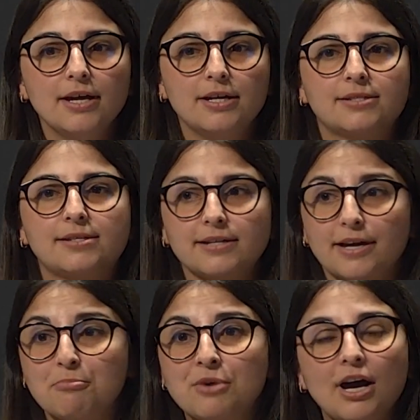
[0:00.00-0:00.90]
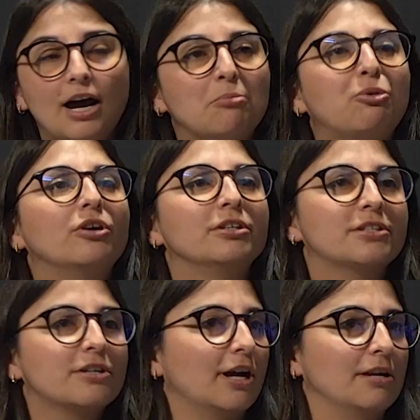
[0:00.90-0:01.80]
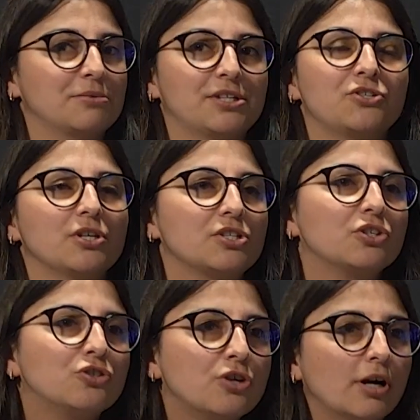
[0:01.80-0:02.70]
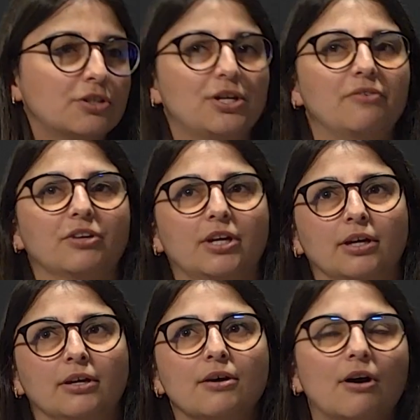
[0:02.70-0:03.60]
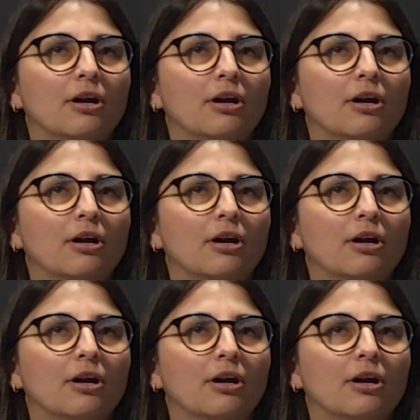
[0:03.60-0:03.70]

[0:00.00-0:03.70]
it's abhorrent crimes such as drug trafficking,